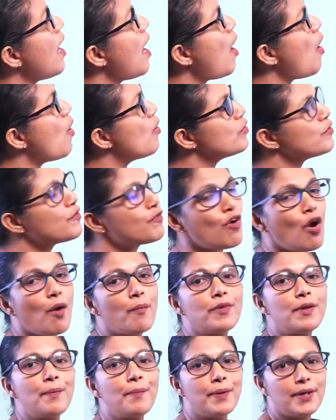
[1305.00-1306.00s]
out from
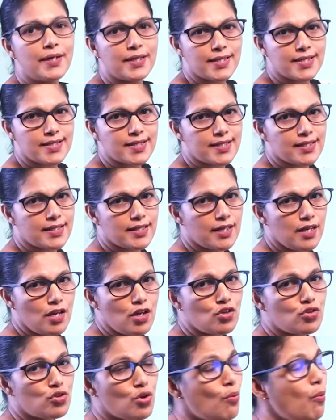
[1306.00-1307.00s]
the purse?
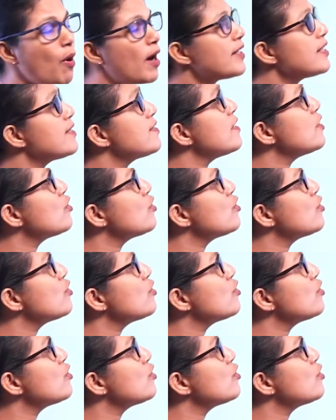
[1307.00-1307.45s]
So what is the